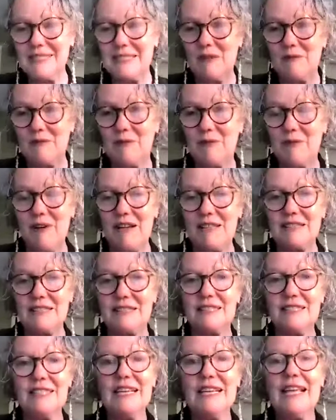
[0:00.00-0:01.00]
up front,
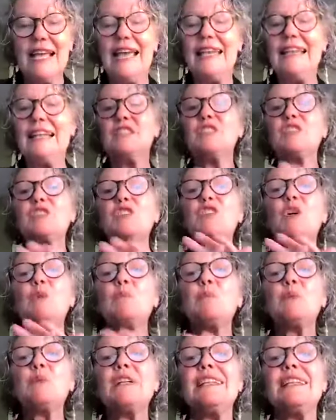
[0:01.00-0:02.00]
and it's
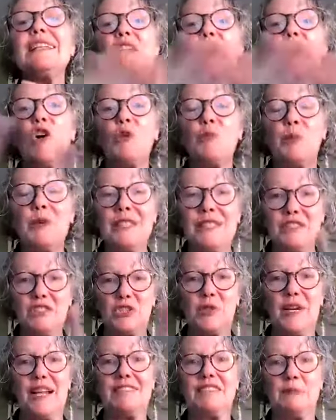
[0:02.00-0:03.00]
completely open and
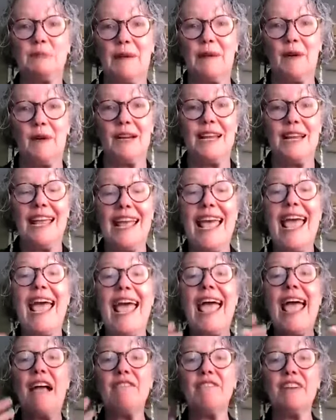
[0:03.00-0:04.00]
transparent.
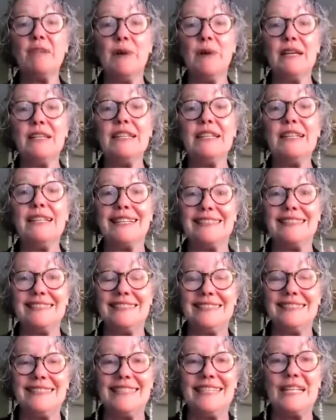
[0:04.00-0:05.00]
Everybody can
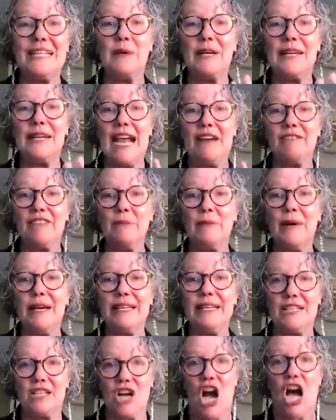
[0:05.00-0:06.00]
see what
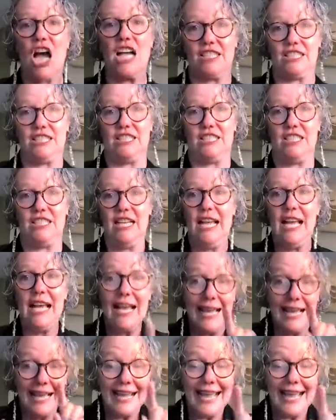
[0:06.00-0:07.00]
everybody got.
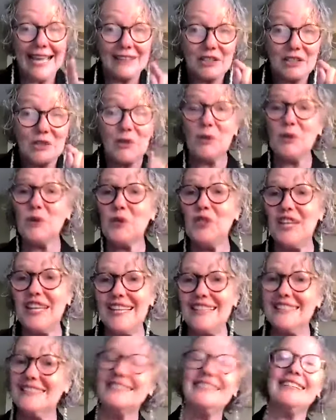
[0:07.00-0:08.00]
And the cool thing
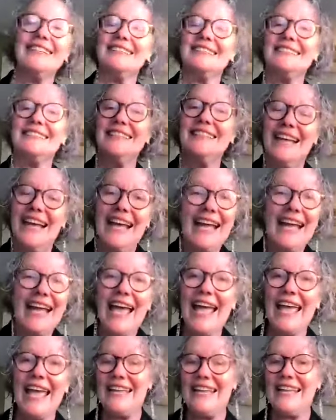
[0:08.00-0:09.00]
is this
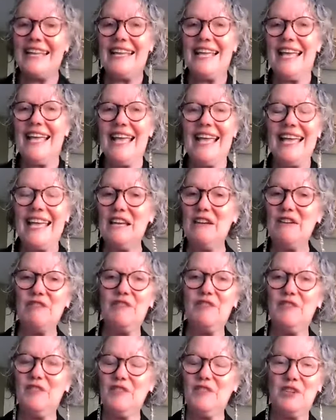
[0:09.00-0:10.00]
hey,
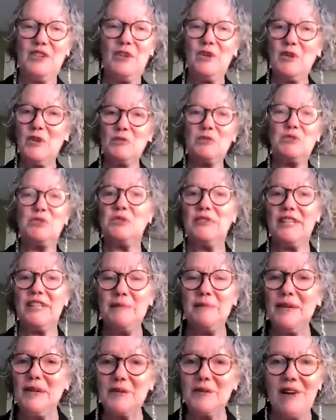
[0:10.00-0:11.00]
if you don't
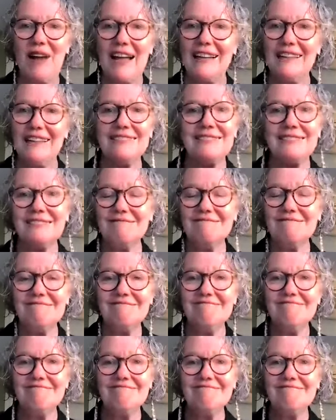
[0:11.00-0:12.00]
treat me right
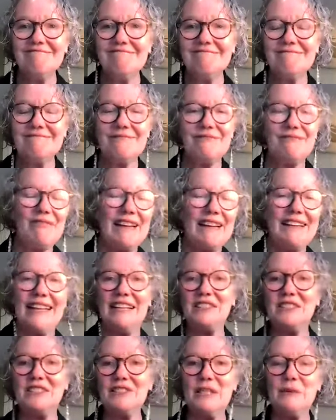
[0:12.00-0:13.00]
financially